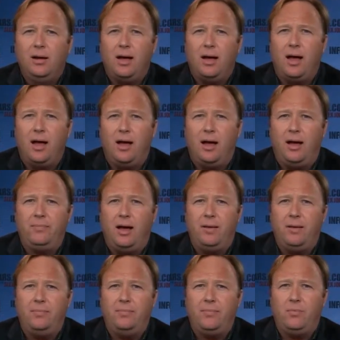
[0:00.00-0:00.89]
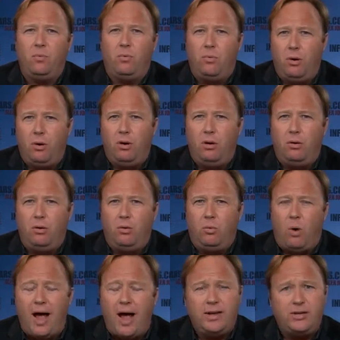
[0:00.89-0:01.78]

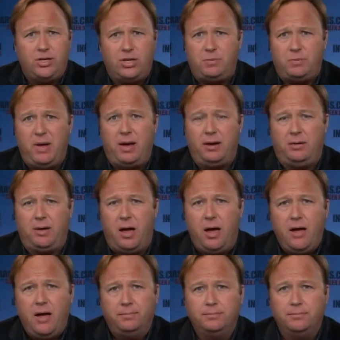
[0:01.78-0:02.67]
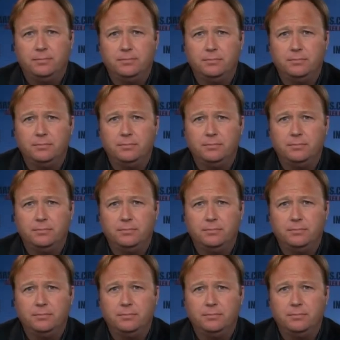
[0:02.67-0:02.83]
Why is this being done?